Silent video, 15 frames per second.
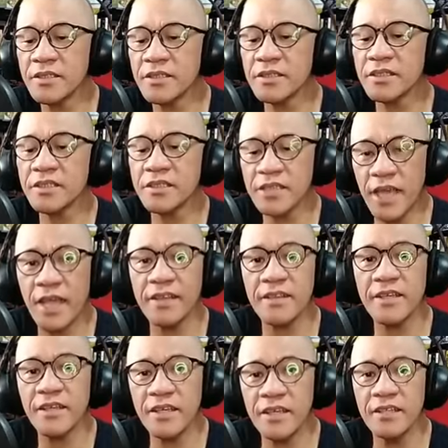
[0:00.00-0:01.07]
sat
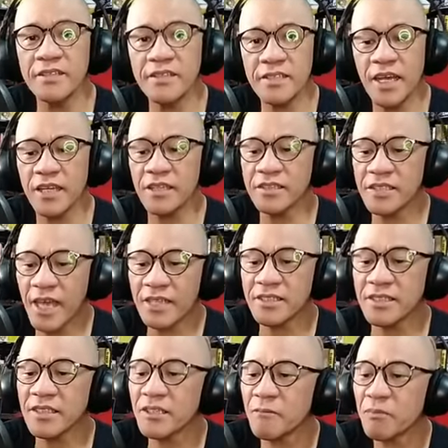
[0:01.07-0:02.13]
inside the
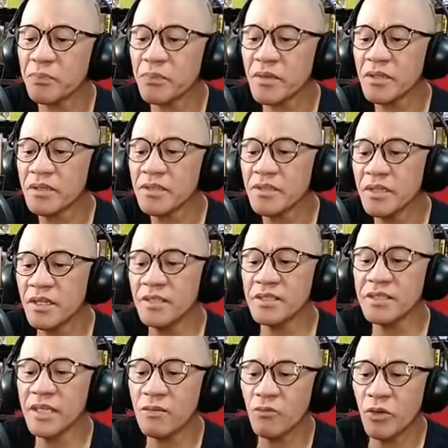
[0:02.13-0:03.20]
taxi. In
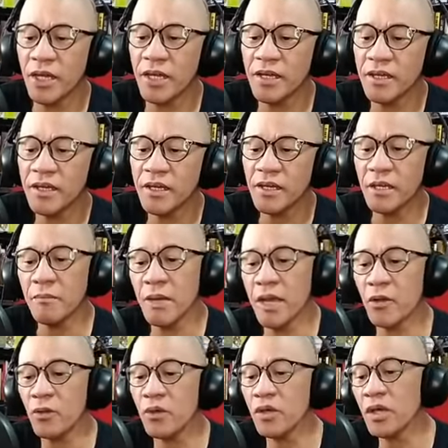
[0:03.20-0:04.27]
the same way,
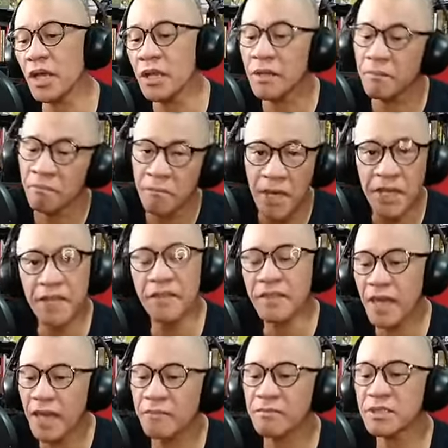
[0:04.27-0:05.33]
in many
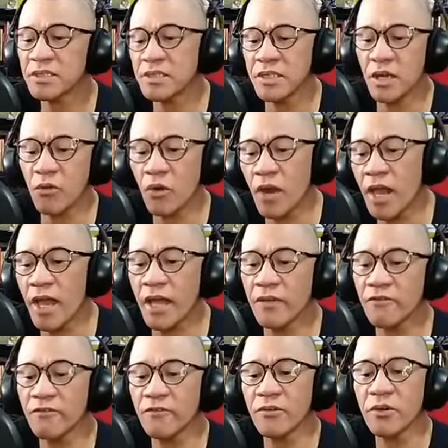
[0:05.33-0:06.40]
times in our
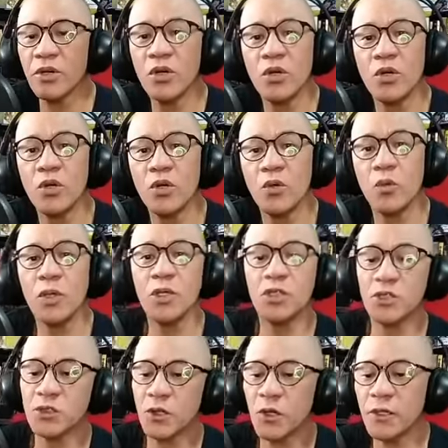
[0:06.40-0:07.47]
life, we
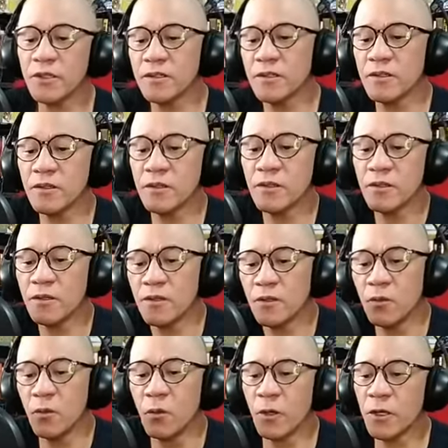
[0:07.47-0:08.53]
start
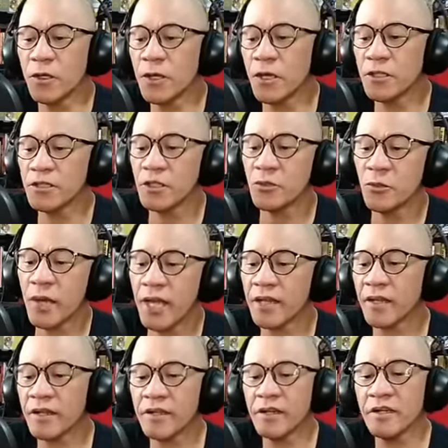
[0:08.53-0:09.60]
working
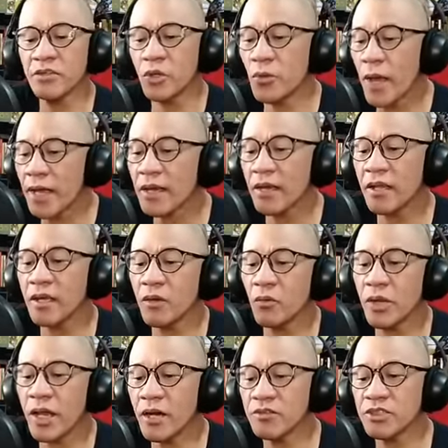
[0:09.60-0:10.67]
directly
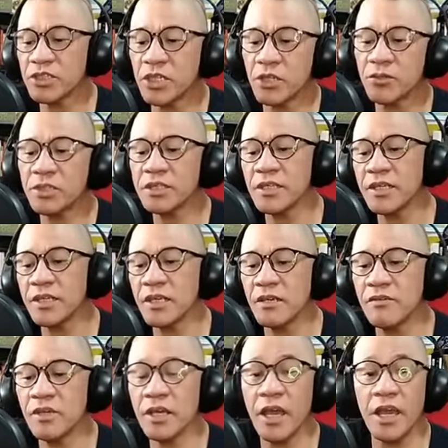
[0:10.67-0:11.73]
without seriously
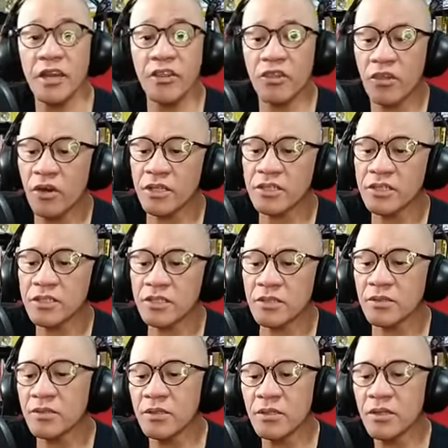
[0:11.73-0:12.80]
giving any thoughts.
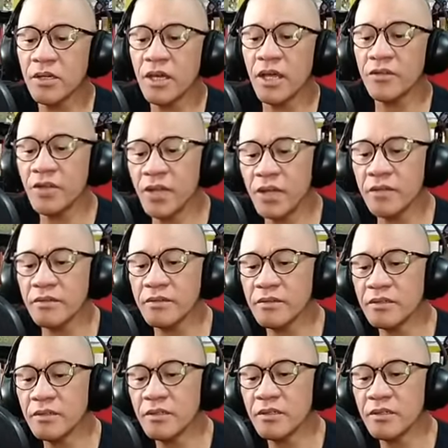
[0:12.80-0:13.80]
So, and then